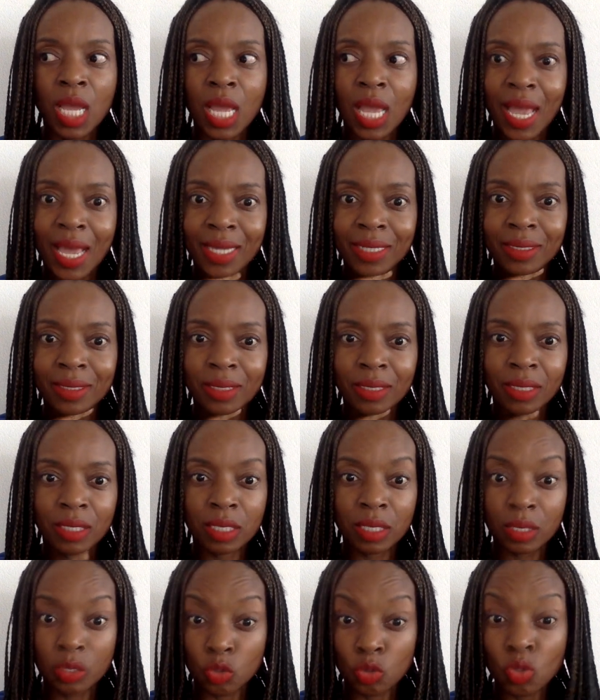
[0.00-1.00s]
And
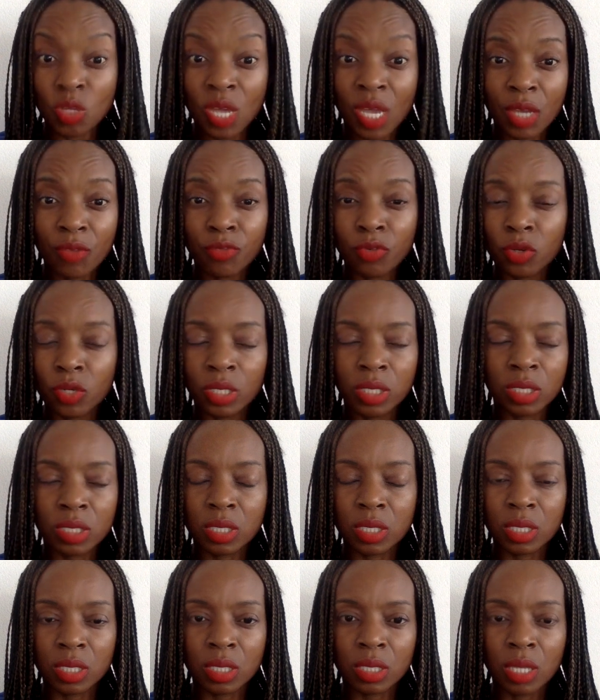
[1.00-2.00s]
the today, for
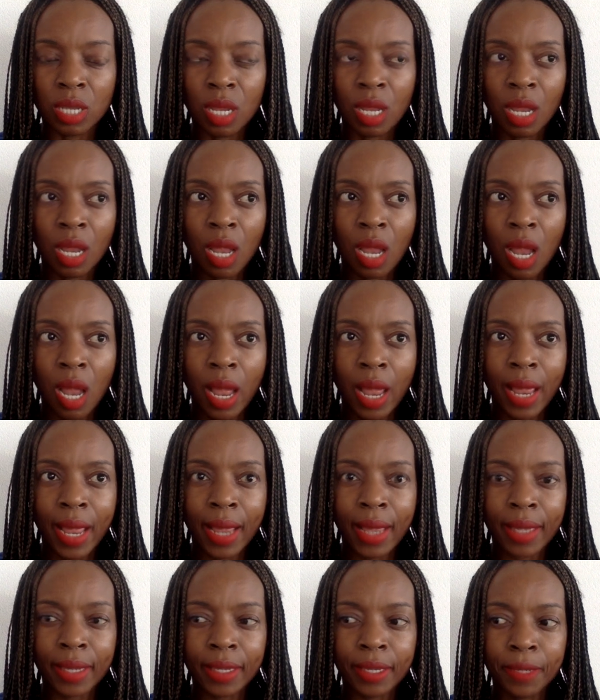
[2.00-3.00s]
instance,
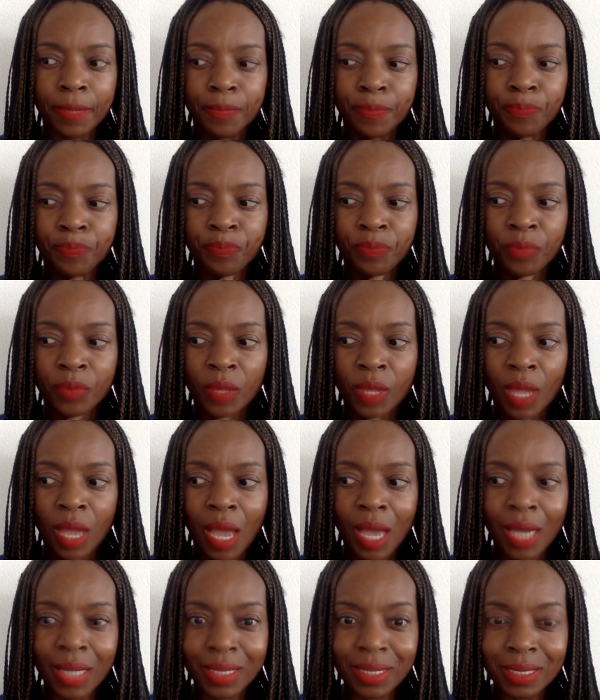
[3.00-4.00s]
I
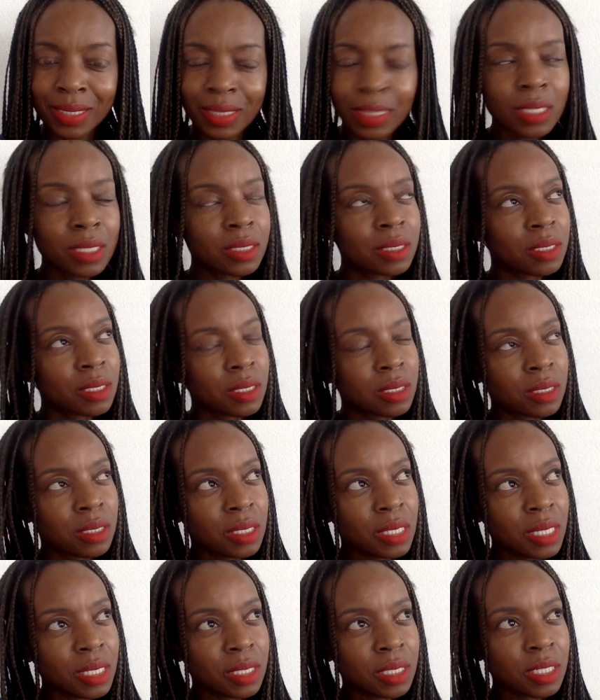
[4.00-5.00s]
I did
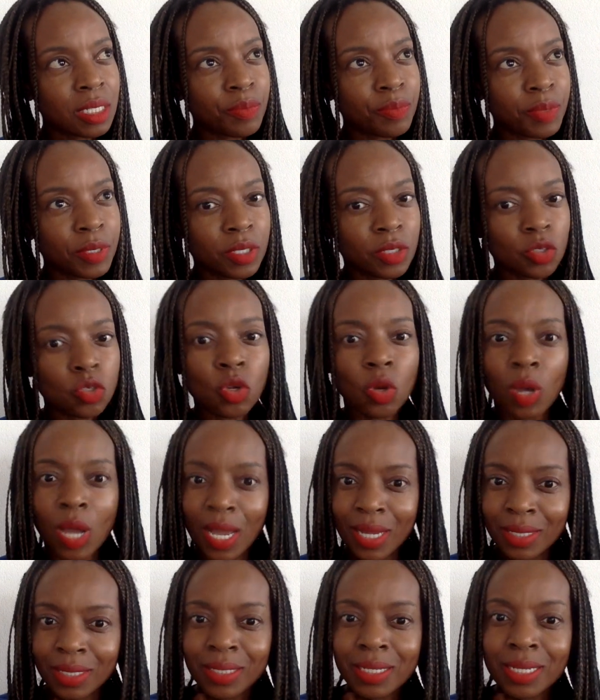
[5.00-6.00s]
I skip it? No,
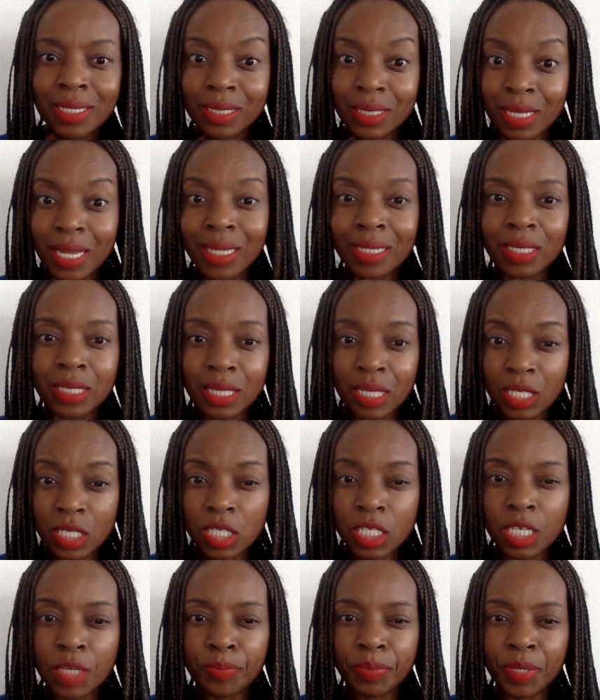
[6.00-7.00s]
I didn't
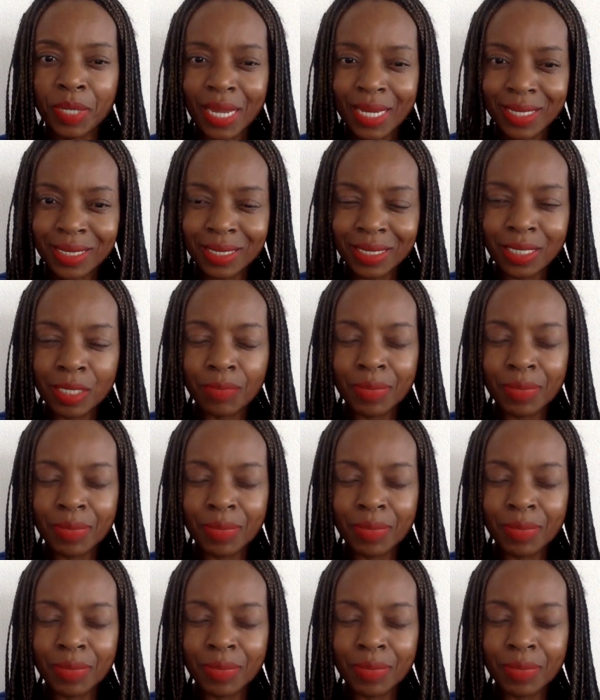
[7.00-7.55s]
skip it. I did,